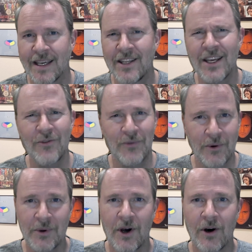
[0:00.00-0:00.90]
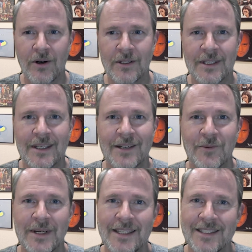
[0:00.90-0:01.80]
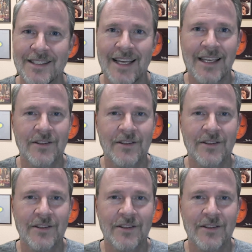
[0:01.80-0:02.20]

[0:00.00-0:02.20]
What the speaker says: And you get a phone call where he says, hey,